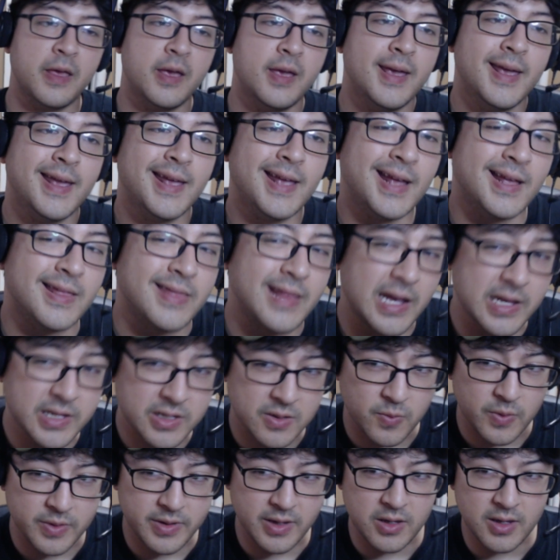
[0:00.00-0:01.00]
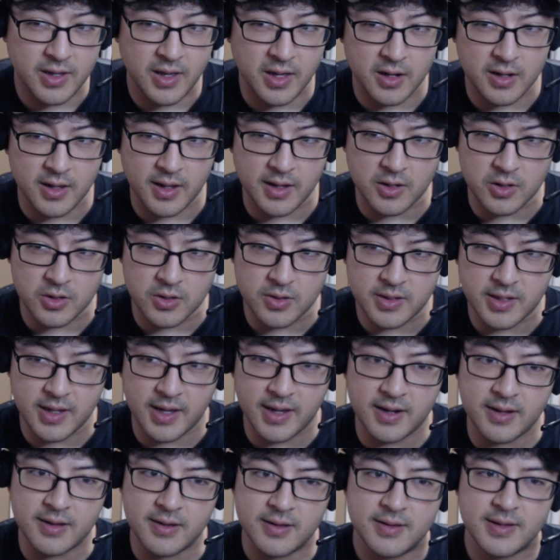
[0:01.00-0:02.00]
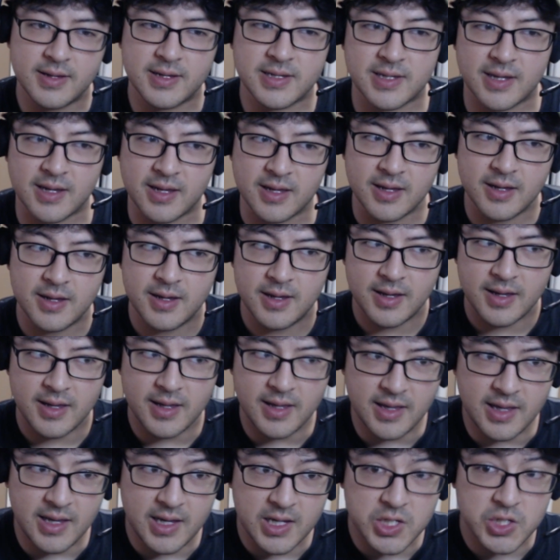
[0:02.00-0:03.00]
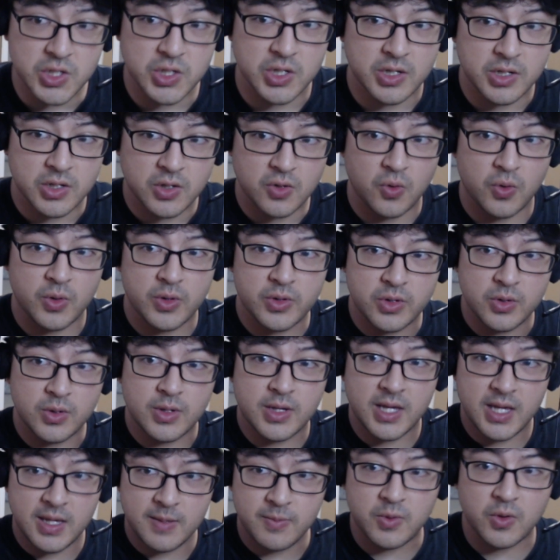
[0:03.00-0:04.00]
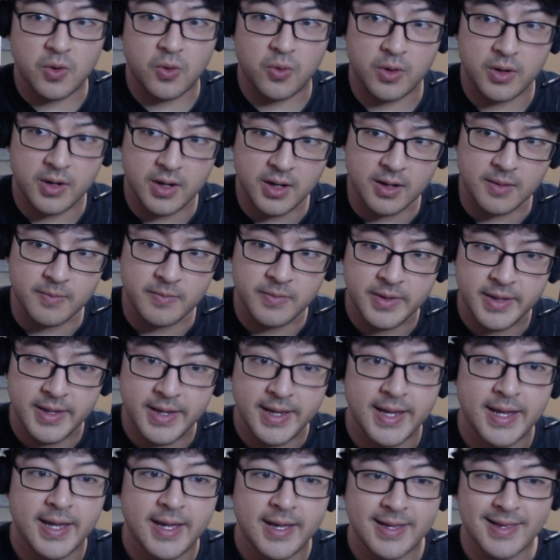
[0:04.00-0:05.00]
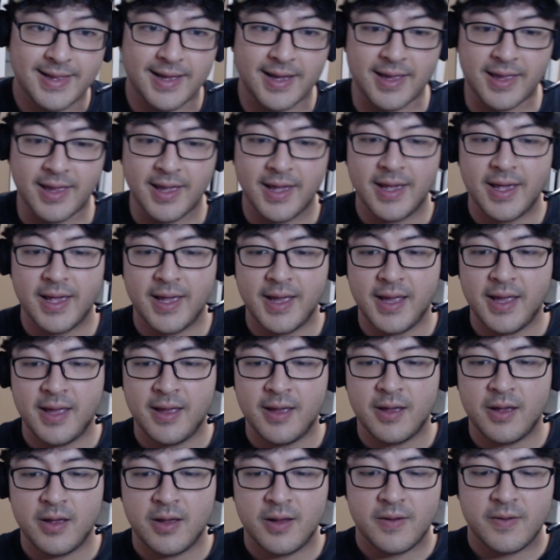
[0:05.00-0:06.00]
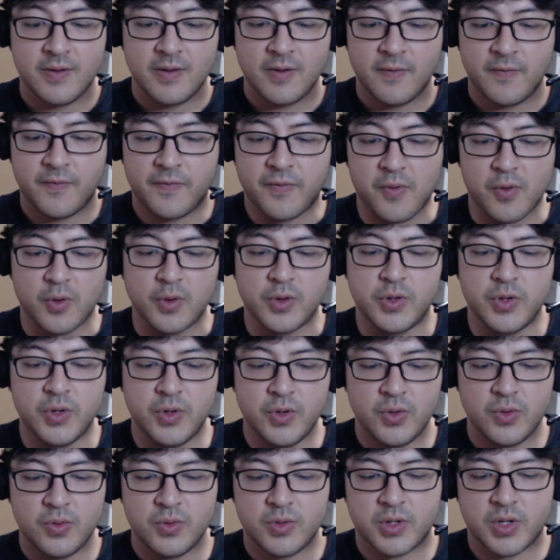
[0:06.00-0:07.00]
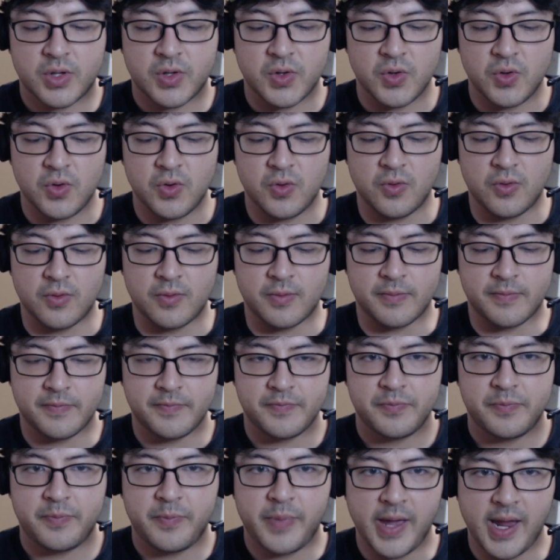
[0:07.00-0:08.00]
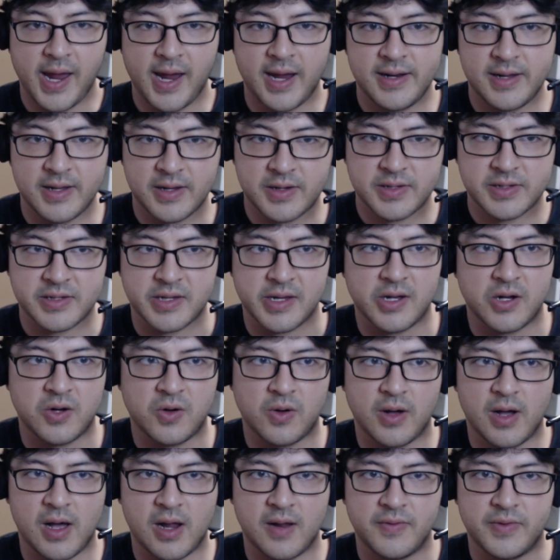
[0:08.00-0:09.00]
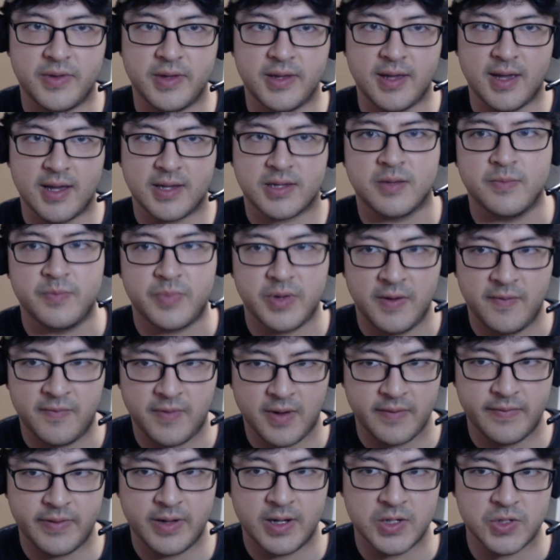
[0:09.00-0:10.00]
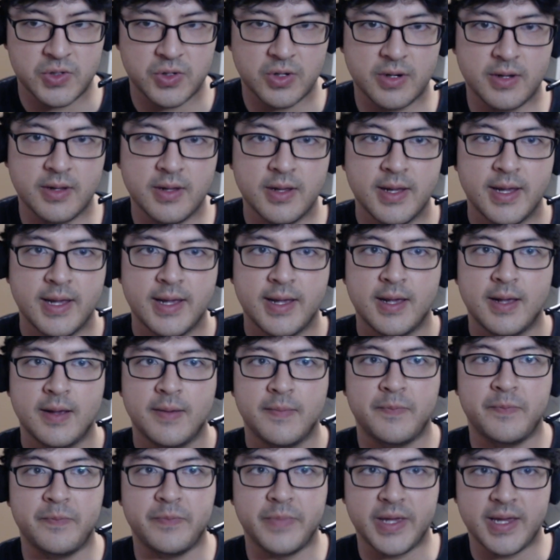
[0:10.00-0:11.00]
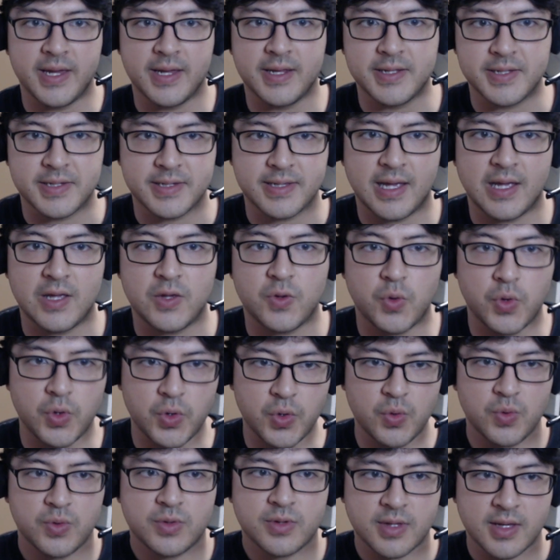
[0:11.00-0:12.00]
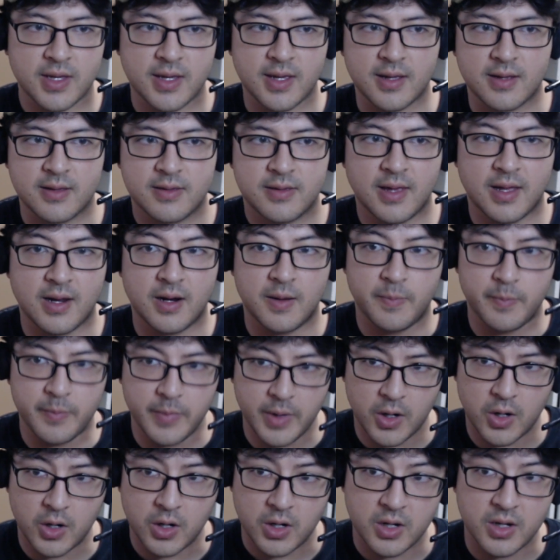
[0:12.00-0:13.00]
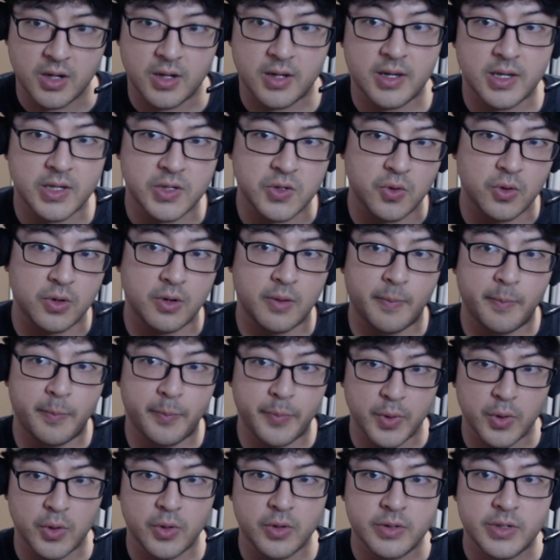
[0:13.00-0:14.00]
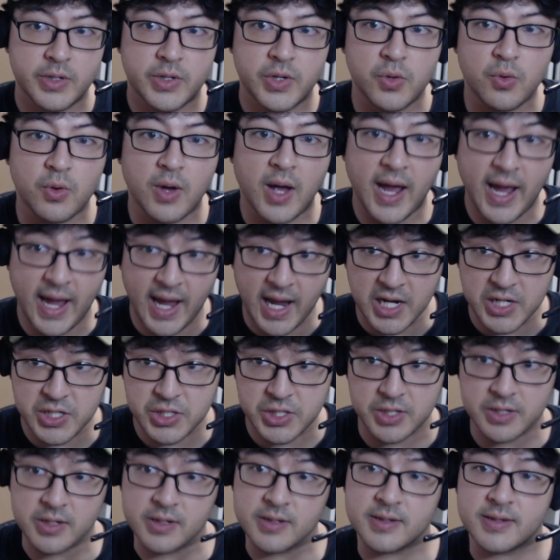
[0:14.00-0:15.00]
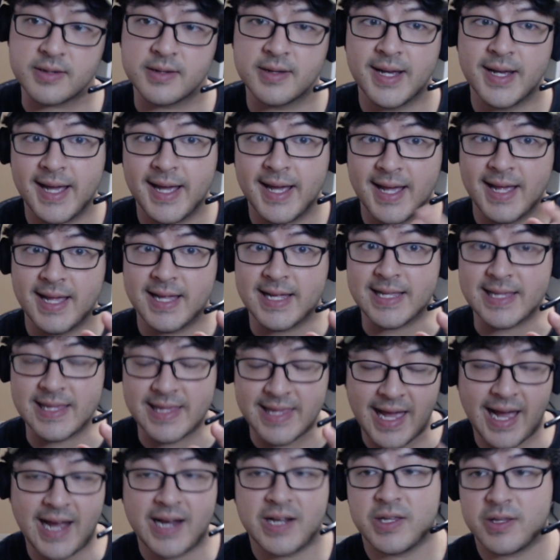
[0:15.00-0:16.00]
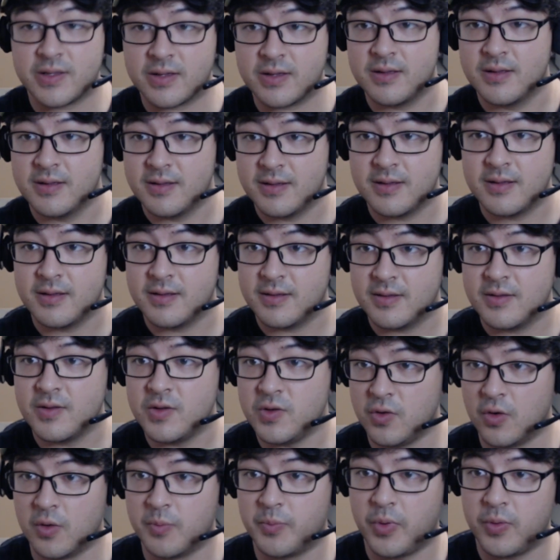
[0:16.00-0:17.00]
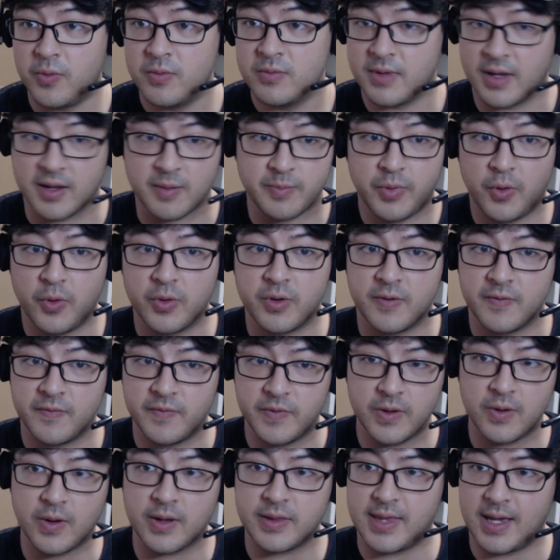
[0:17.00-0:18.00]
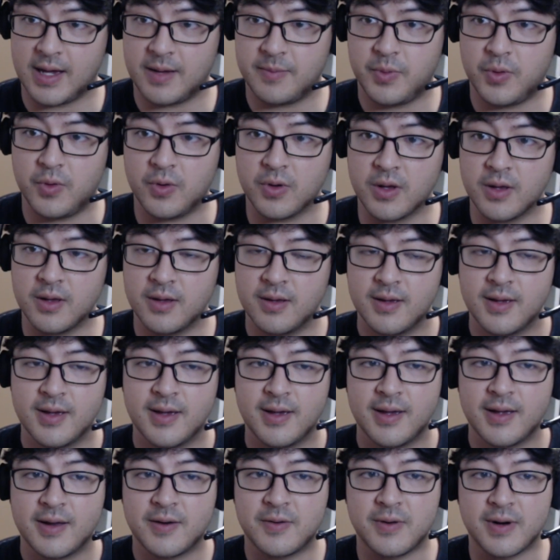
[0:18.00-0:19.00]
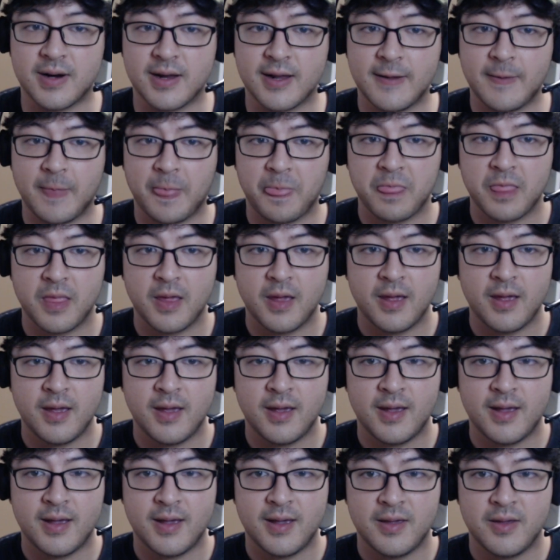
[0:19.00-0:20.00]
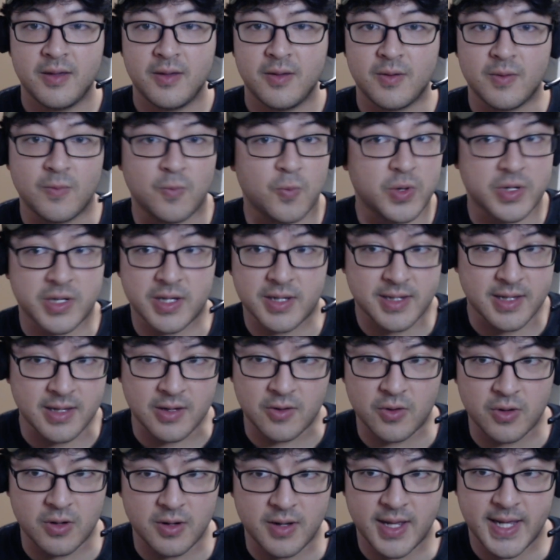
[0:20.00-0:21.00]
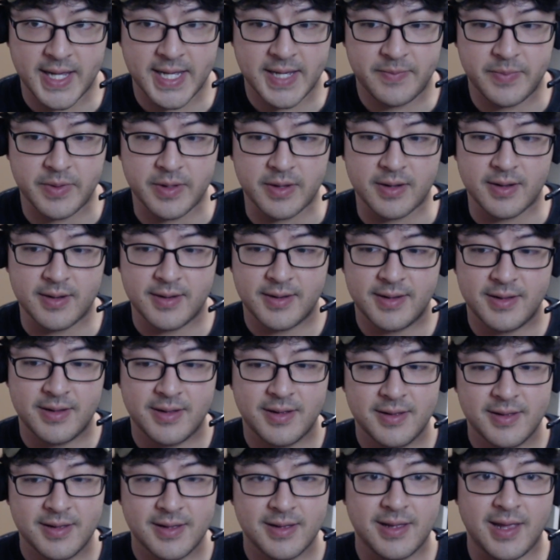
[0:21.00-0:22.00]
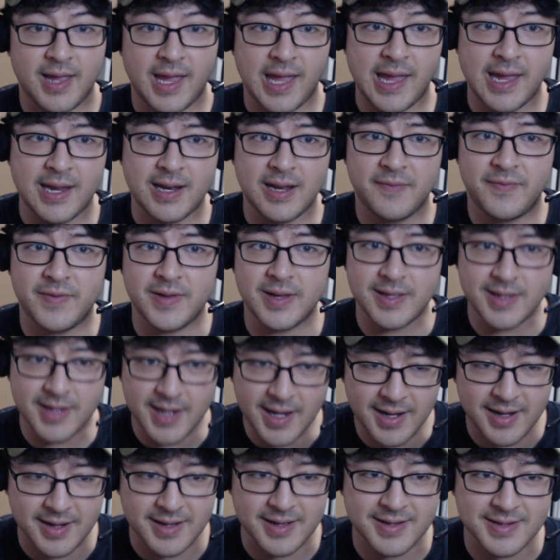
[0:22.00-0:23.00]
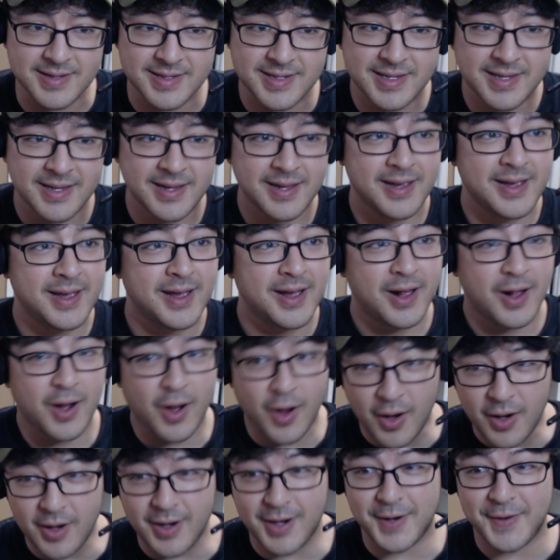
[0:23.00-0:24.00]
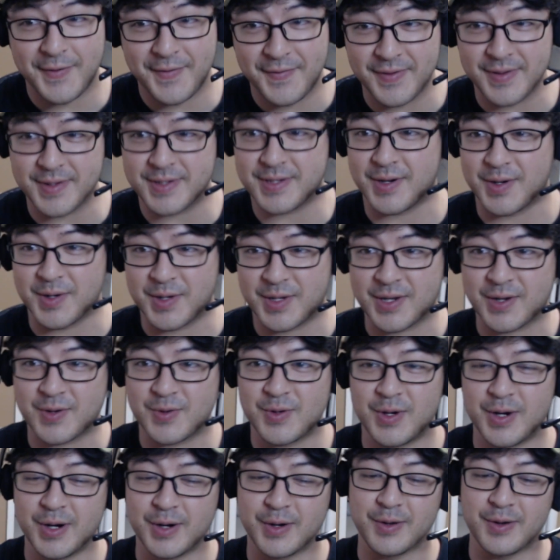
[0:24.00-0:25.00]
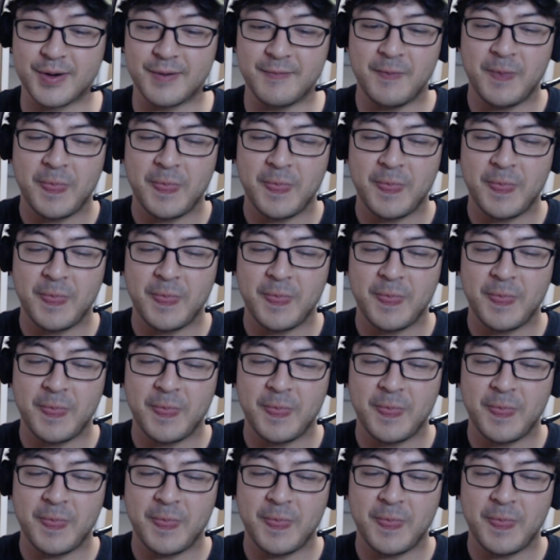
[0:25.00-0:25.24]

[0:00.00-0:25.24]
And that's the way that you got to like look at it. It's like it's just going to keep going up. Like for you to panic sell out of the S&P 500 means that you think that America is going to burn to ashes. That's your like point of view at that point, right? Which isn't going to happen. And if it does, all of us are screwed.